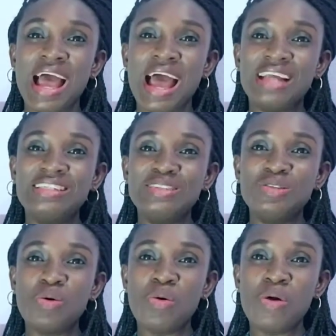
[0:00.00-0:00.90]
I didn't
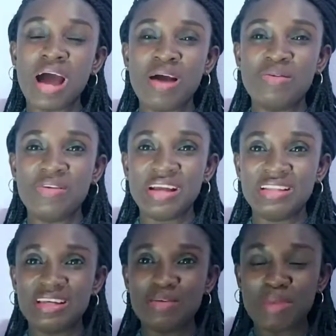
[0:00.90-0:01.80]
know how
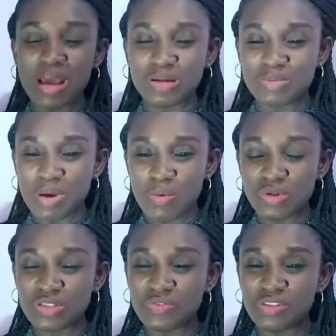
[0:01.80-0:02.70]
ready my husband
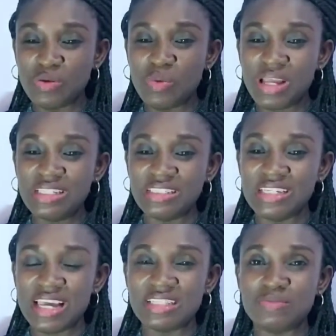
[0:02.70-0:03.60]
was for the wedding
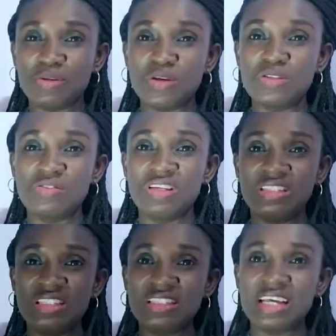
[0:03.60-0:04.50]
yet because of the
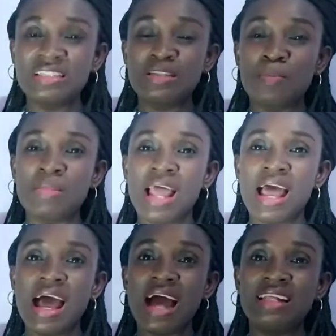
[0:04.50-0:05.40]
distance,
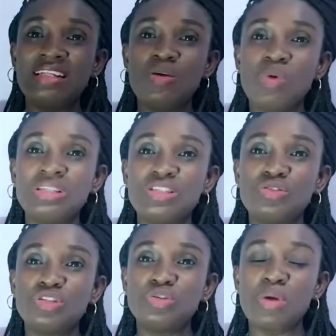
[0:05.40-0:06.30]
and I didn't want a
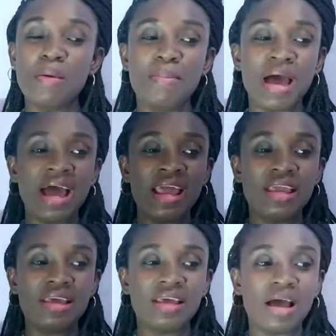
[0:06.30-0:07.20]
situation
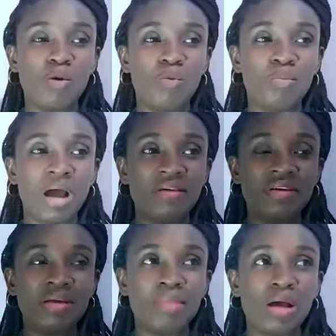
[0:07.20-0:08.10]
whereby I will
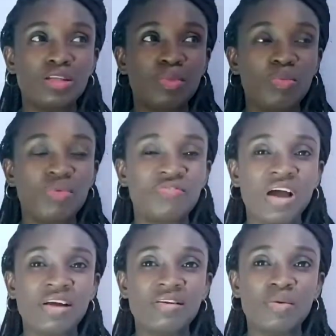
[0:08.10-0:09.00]
marry, my husband will
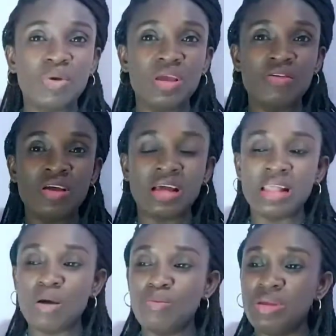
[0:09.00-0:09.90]
far away and
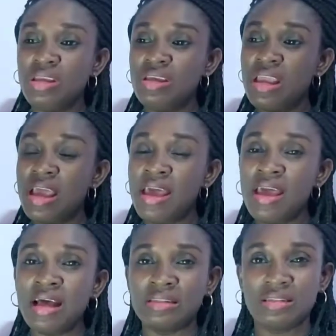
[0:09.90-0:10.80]
I'll be here,
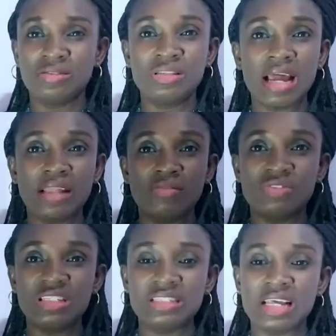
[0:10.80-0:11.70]
and that kind
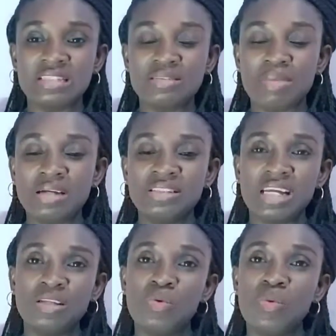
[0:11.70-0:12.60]
of distance marriage. I
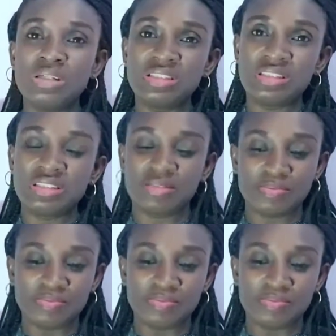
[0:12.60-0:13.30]
didn't want it.